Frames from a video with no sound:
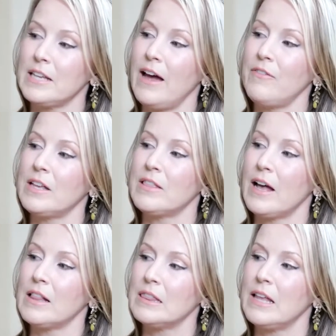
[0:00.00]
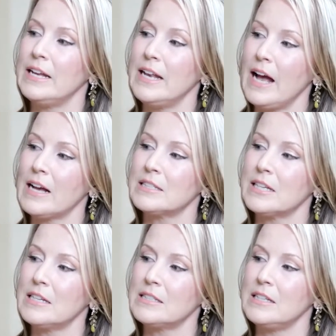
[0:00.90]
having that light
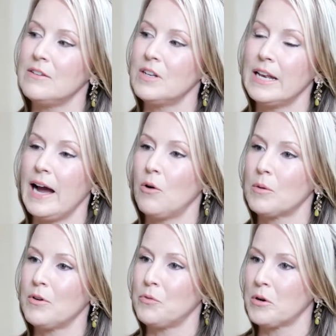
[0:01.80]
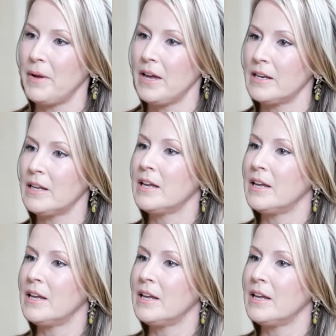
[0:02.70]
access even an hour before bed